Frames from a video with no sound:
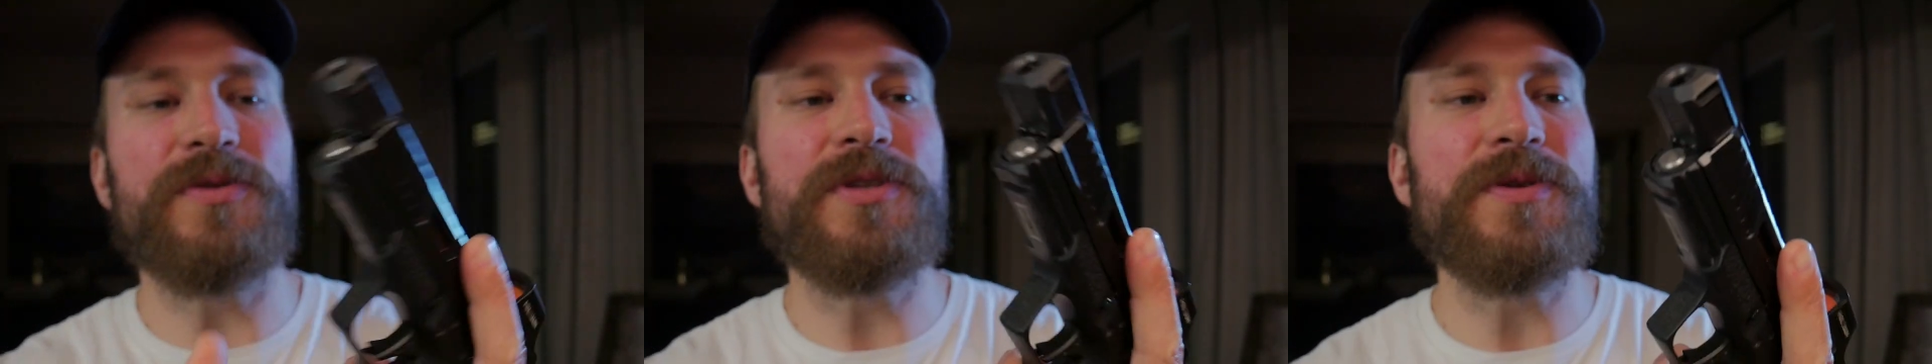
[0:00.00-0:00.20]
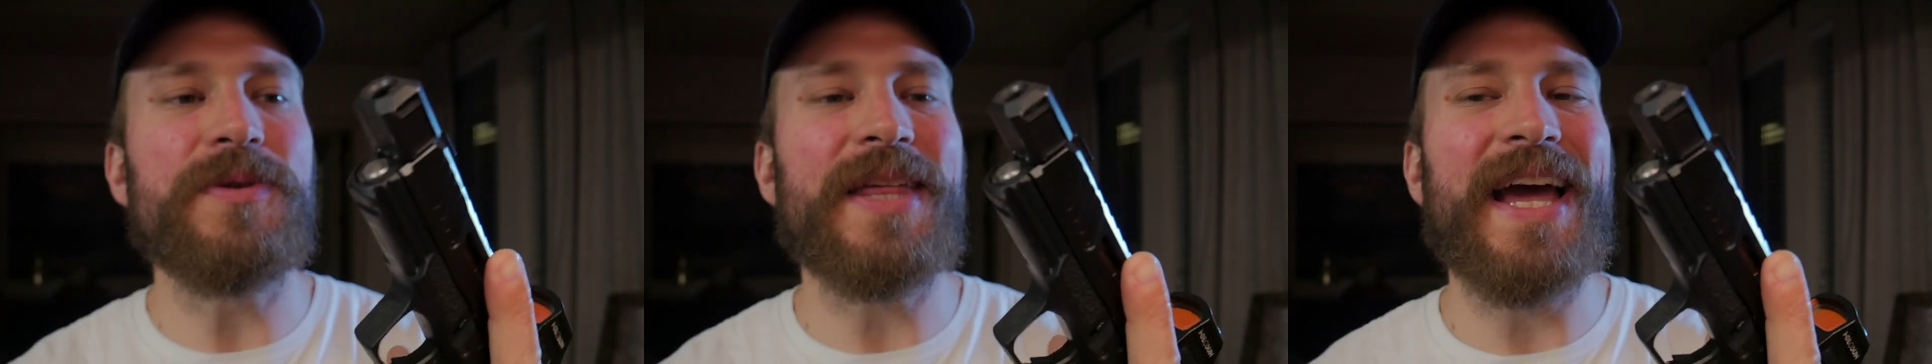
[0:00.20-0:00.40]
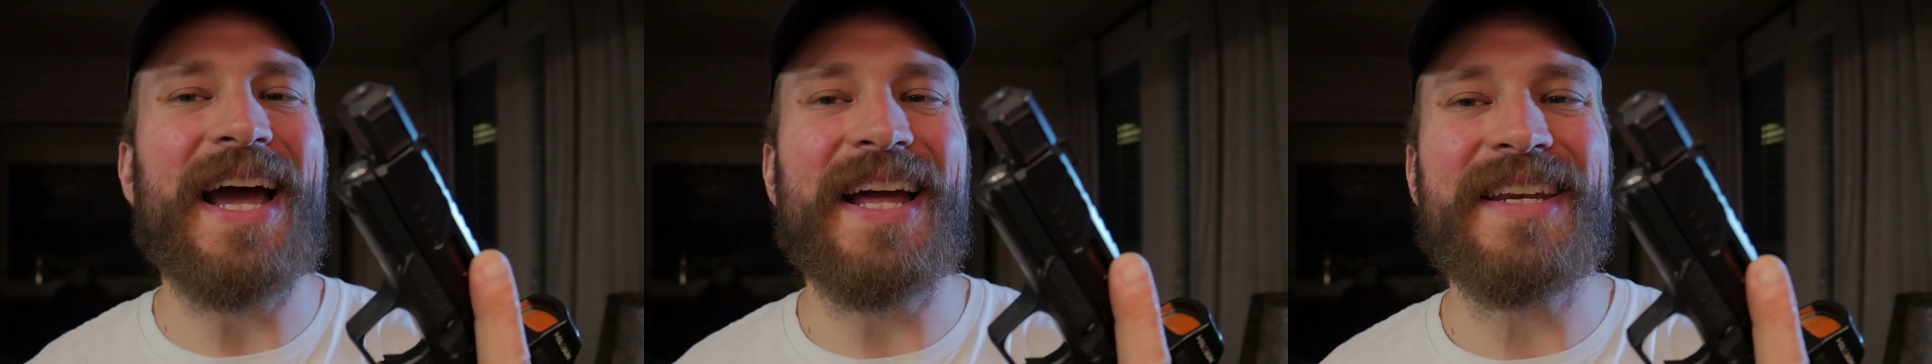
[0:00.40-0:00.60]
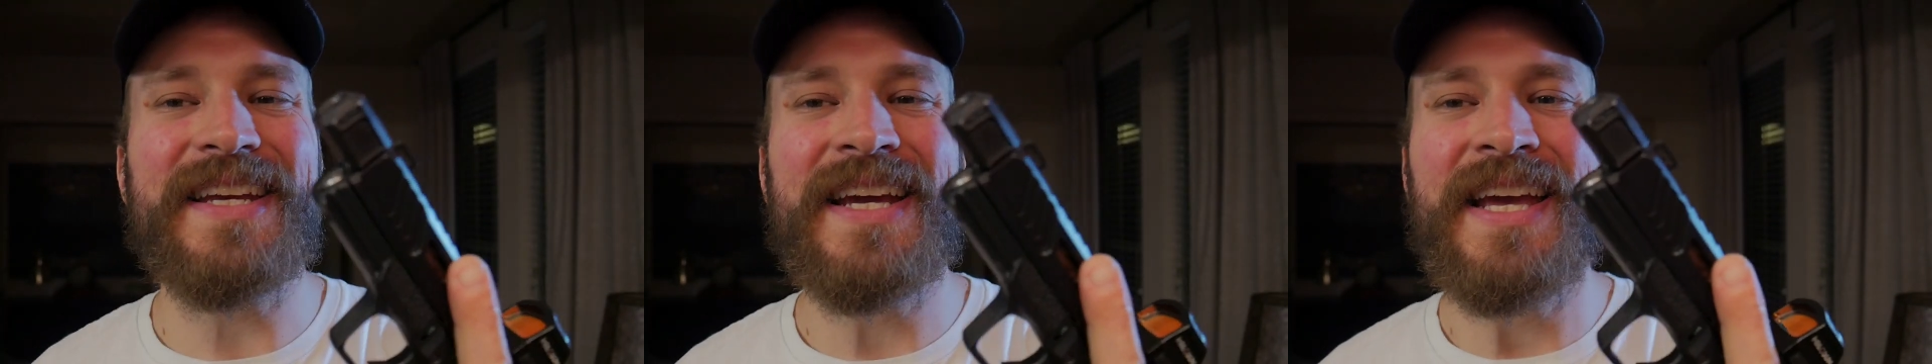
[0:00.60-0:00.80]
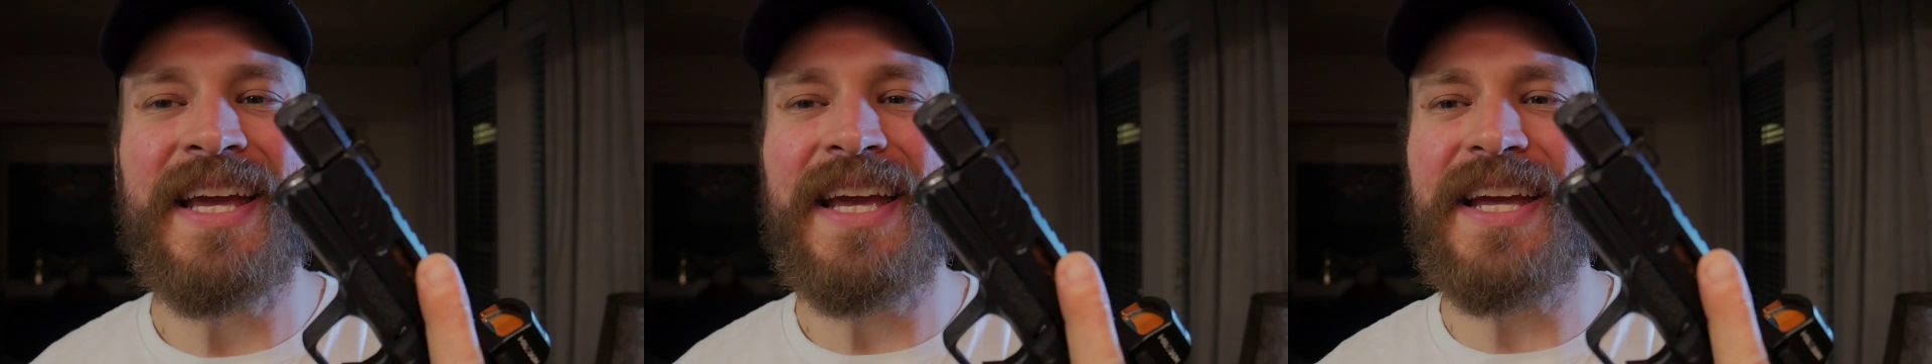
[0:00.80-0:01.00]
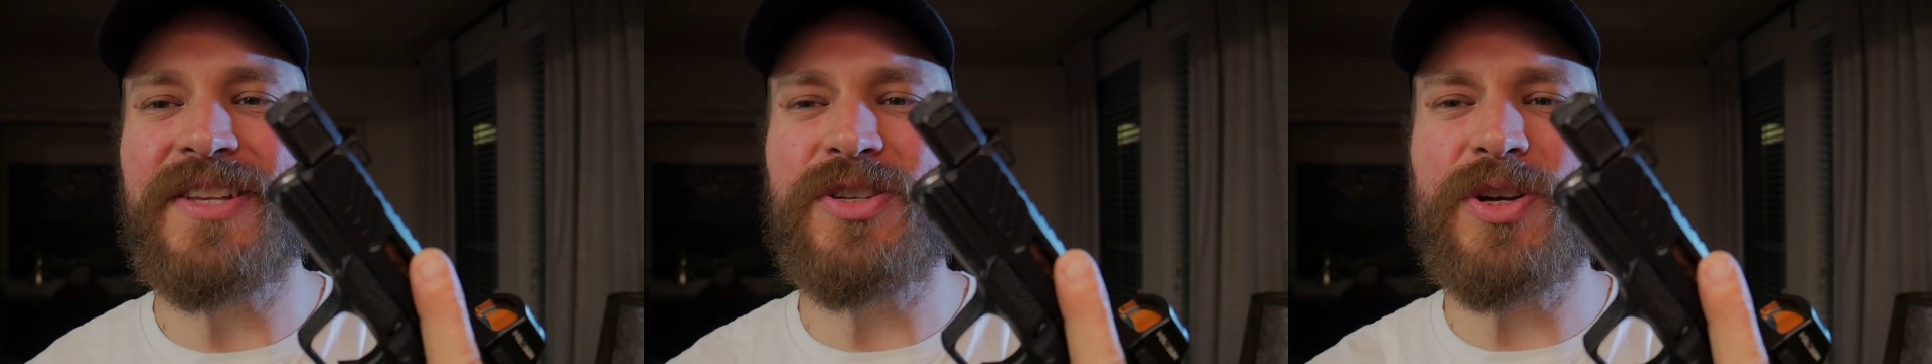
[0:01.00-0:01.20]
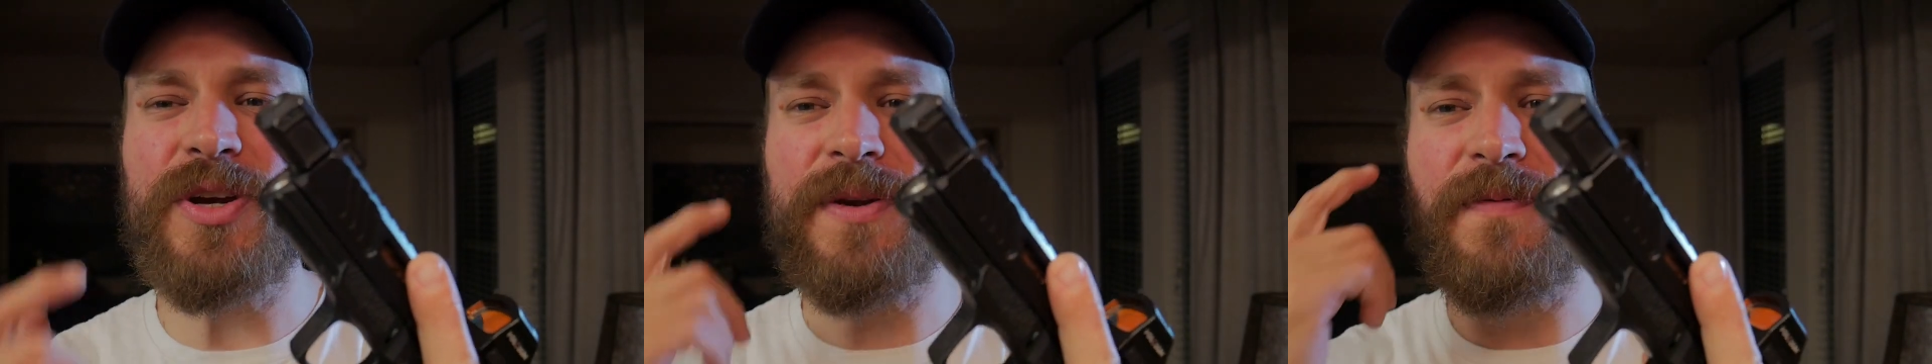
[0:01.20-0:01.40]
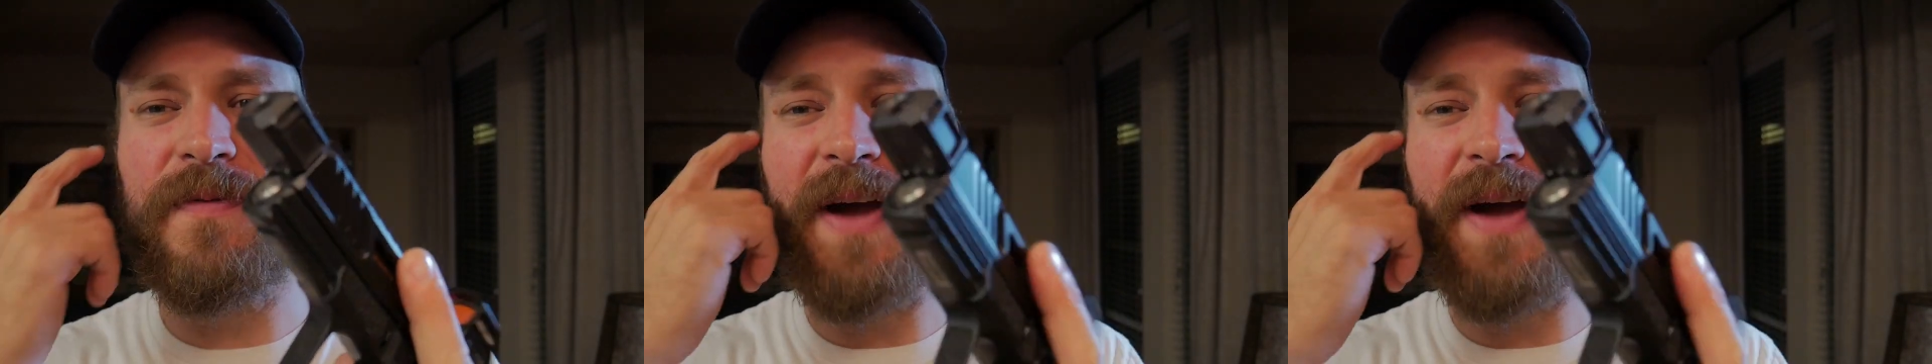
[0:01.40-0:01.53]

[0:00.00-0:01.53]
you do that. It's a good